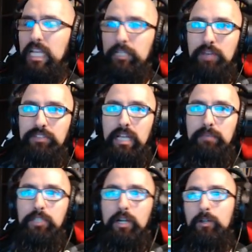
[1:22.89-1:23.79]
I do have a
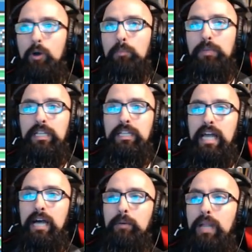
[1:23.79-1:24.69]
type chart open
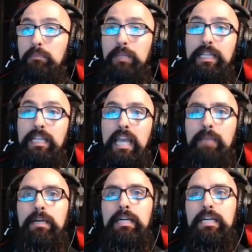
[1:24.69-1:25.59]
now when I'm playing the
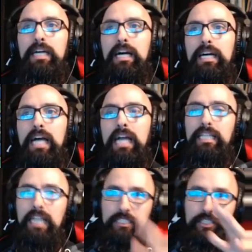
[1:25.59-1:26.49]
game. Uh,
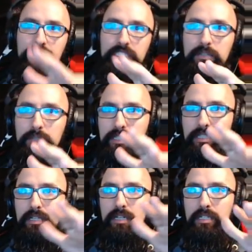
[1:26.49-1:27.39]
I, as you can see with
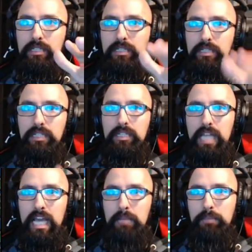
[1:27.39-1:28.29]
uh, the
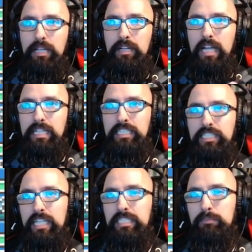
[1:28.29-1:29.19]
lineup here, I did
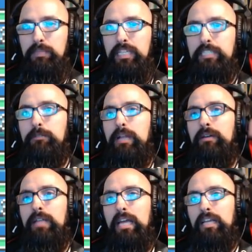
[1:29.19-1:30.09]
change some things
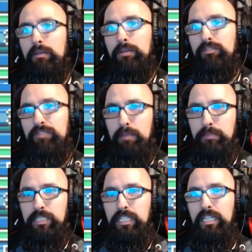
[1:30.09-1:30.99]
around. I got rid of
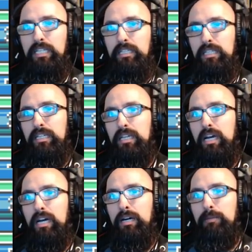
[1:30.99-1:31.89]
Fabriti, the
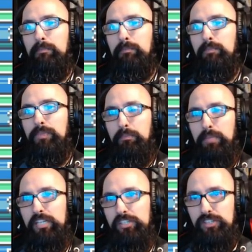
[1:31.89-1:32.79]
um, the,
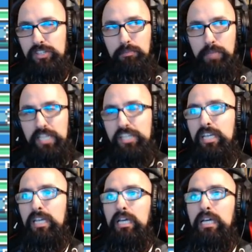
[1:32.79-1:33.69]
Pidge, the
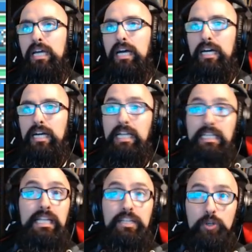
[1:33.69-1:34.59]
Pidgey. Uh, I
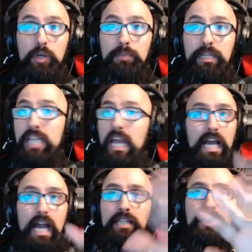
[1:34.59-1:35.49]
did enjoy Pidgey.
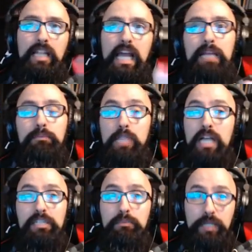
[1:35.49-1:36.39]
Uh, the lineup was
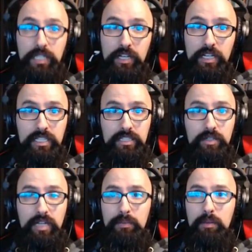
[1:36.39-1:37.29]
actually pretty good.
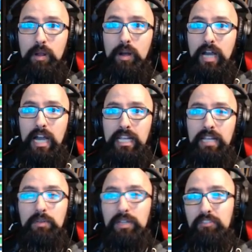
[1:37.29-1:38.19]
Don't get me wrong. I
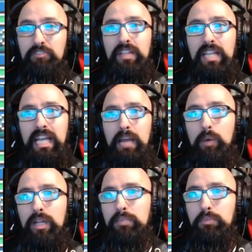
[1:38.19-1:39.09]
didn't really feel like I
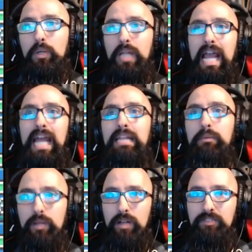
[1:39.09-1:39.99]
wanted to pull
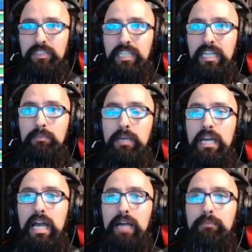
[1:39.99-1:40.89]
anyone off the team.
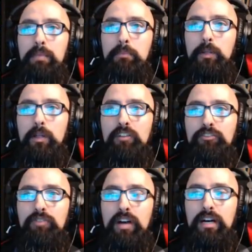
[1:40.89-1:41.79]
I might pull off.
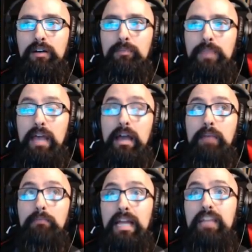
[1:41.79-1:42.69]
Uh,
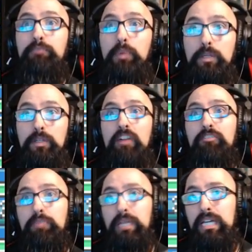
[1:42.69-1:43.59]
I, I, might have pulled
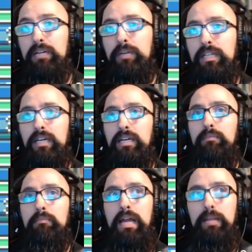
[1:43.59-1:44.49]
off Bia, uh,
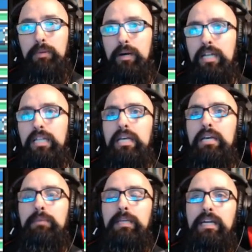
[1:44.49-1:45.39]
the Metapod,
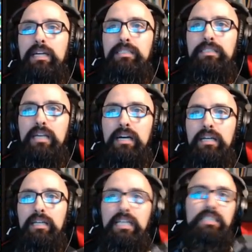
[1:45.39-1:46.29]
because
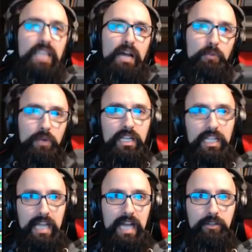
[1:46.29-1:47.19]
it's not
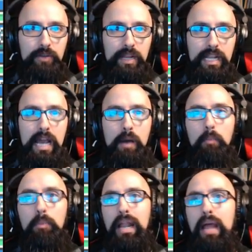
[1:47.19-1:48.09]
really that good right now.
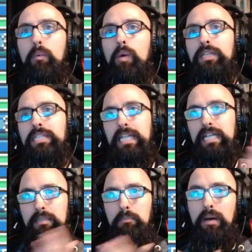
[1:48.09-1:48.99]
But I want to
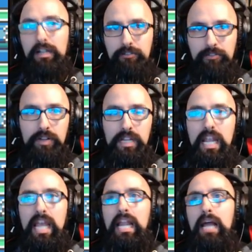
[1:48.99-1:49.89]
get the
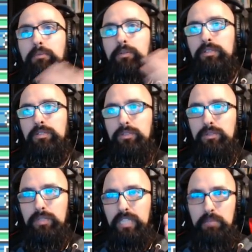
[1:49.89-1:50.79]
Butterfree, and I'm going
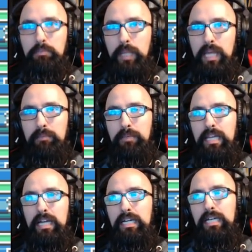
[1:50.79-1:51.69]
to keep playing
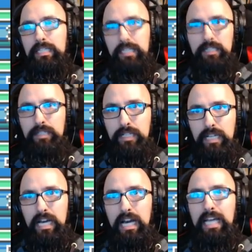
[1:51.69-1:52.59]
Bia until
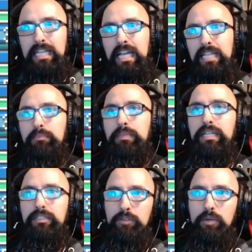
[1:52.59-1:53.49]
I get yet be
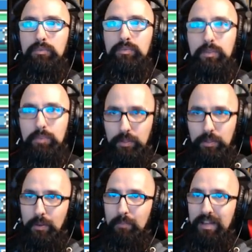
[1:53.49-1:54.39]
it to a to,
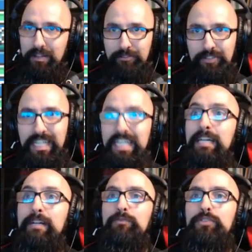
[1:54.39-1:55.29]
to a Butterfree.
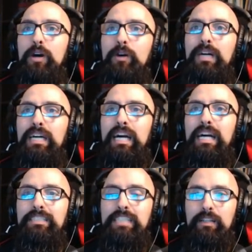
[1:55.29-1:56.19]
So
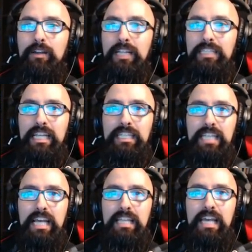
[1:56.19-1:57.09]
I'll see how long that
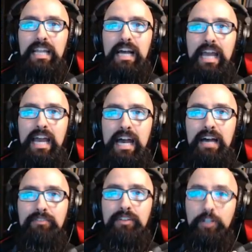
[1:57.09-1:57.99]
takes. And then I
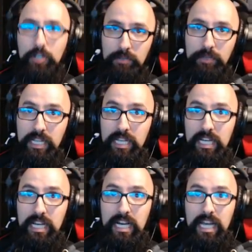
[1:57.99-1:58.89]
have Kirby.
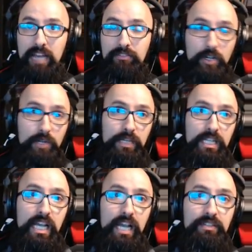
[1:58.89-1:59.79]
I have
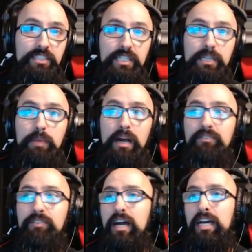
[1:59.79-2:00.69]
Kirby. I have a
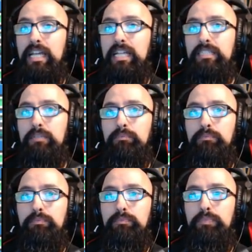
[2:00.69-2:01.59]
Jigglypuff. Uh, it is a
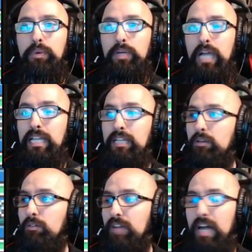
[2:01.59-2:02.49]
point. I didn't
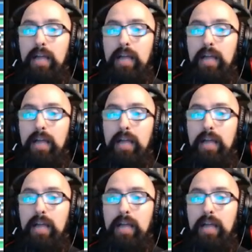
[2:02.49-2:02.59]
go.